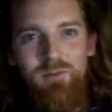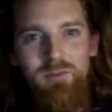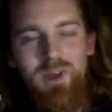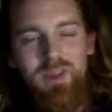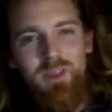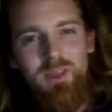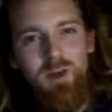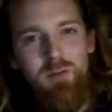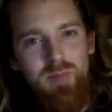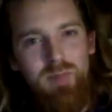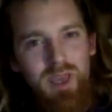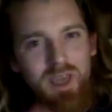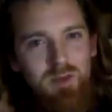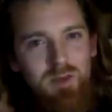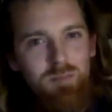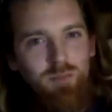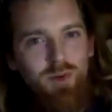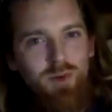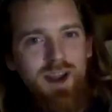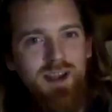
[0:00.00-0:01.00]
with a big
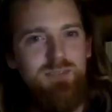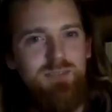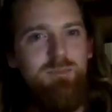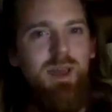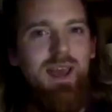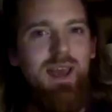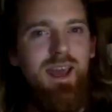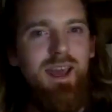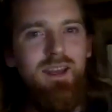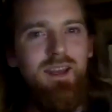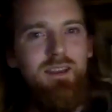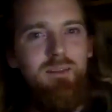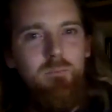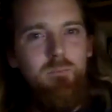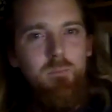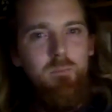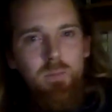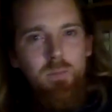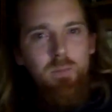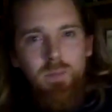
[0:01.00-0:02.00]
brass pan,
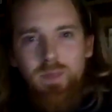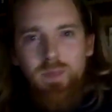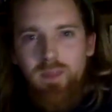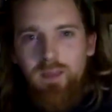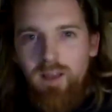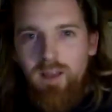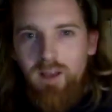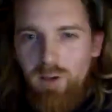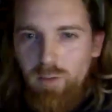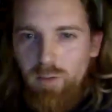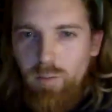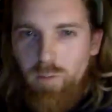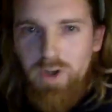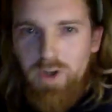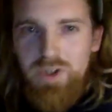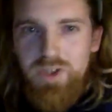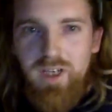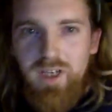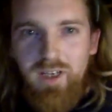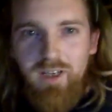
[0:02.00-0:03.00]
uh,
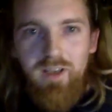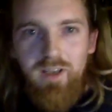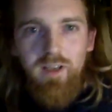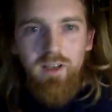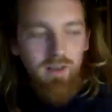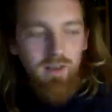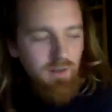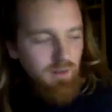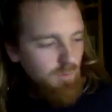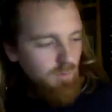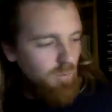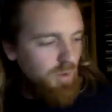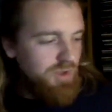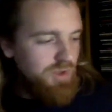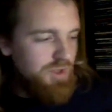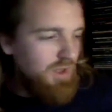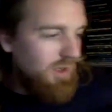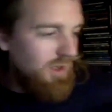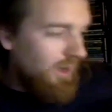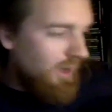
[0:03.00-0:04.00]
washing her
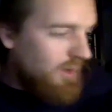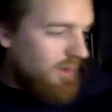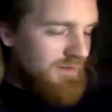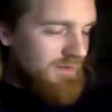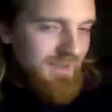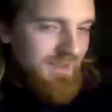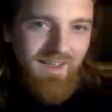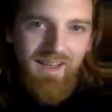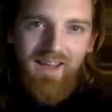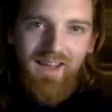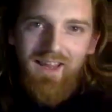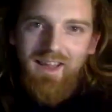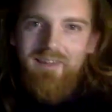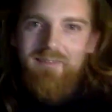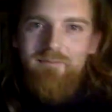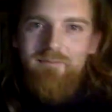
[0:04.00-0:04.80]
washing clothes in there.